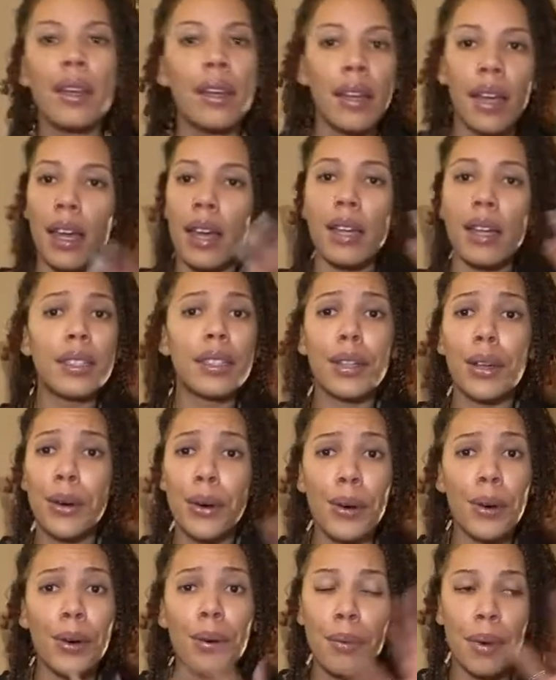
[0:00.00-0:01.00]
and it's
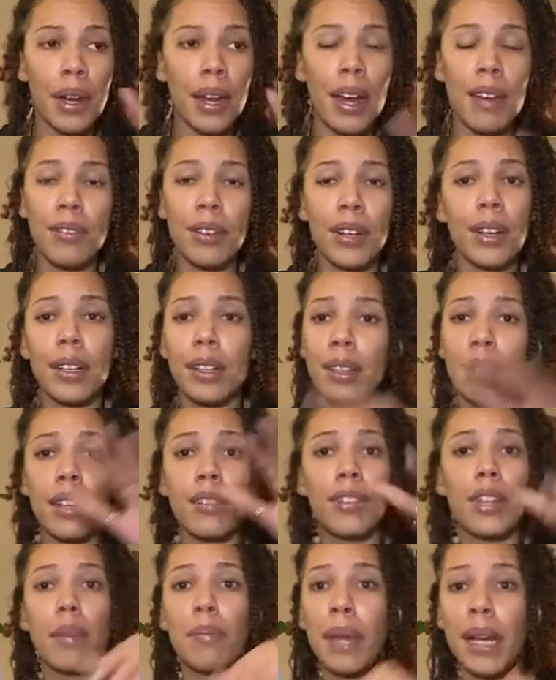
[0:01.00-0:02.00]
cool, whatever, live
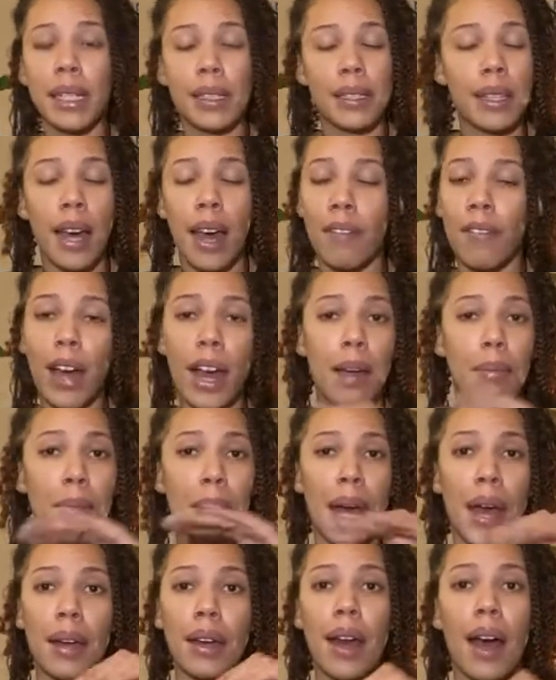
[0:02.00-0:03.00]
your best life. I am
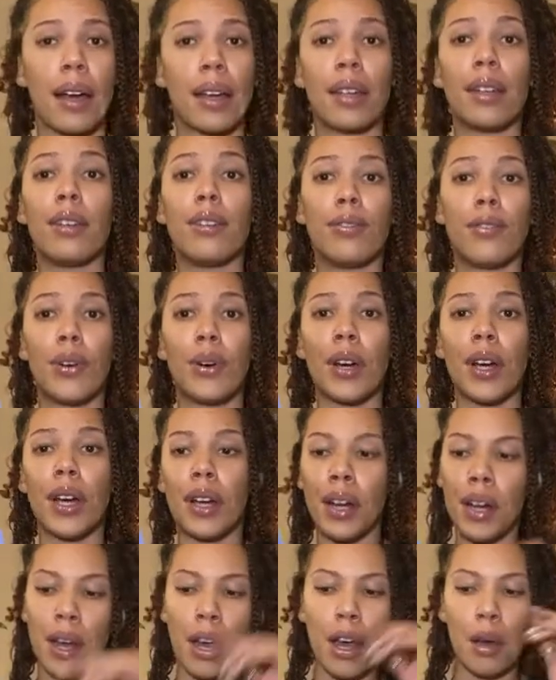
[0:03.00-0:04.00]
not knocking you for
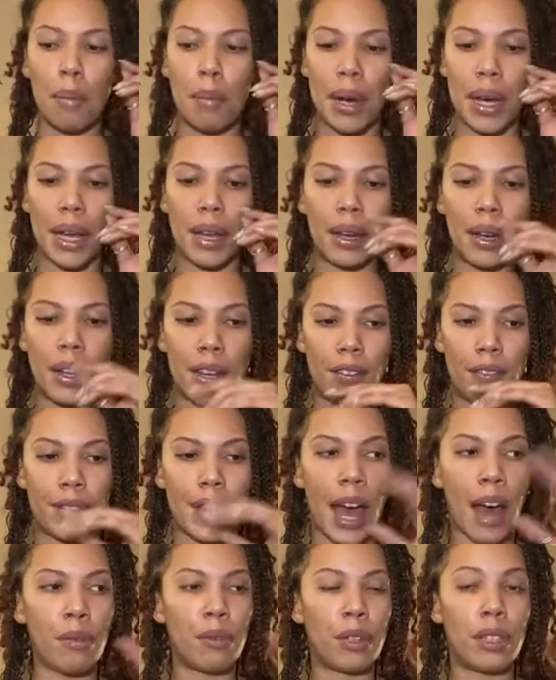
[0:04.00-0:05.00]
it. But if
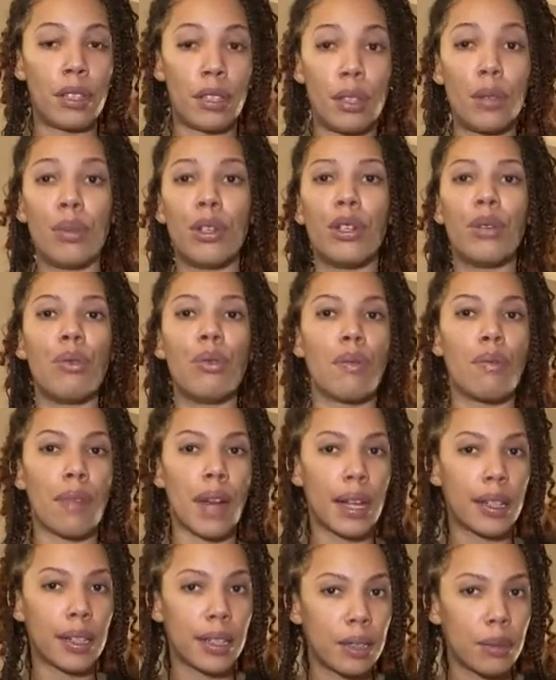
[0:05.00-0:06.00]
that was you when you were
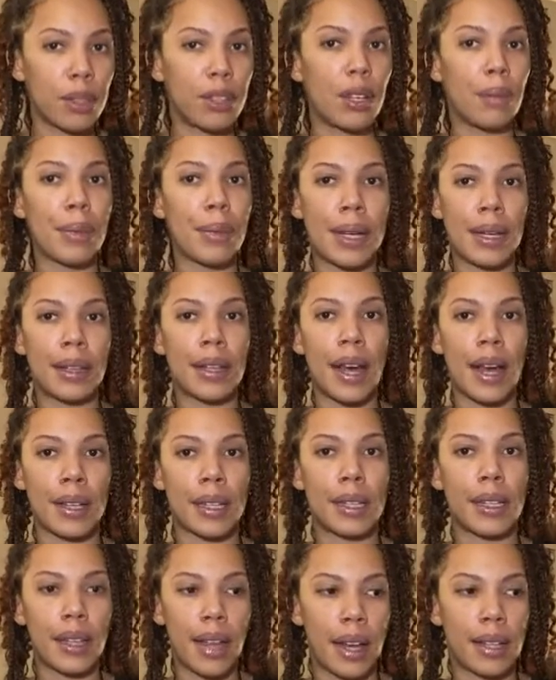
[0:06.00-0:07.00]
reckless with your money
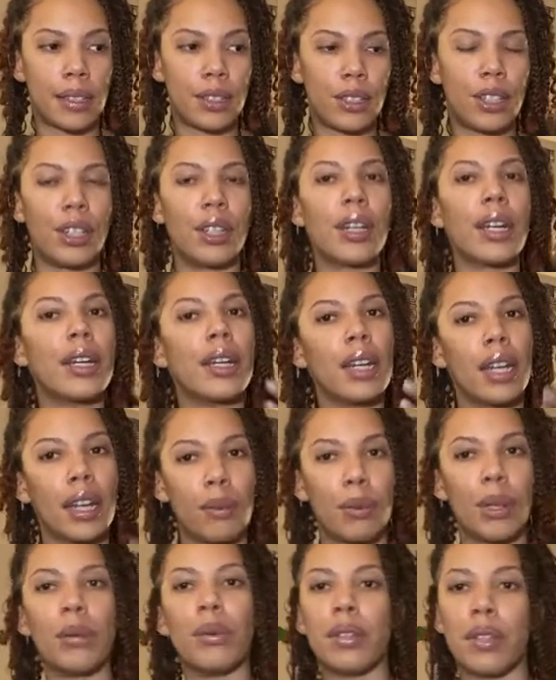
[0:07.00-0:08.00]
last year, you're going to get
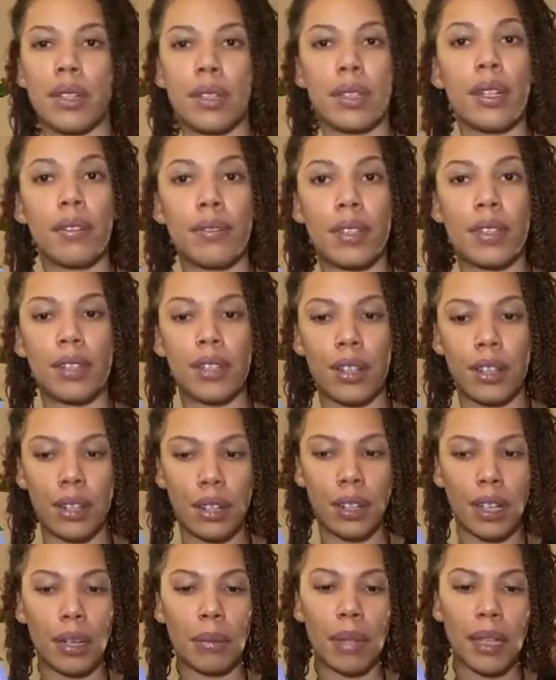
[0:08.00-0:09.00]
real with yourself this year, and you're
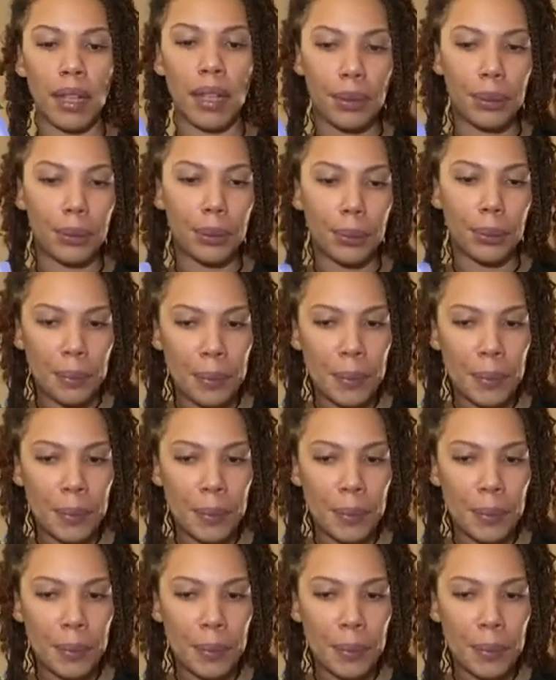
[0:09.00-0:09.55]
going to be like, ooh,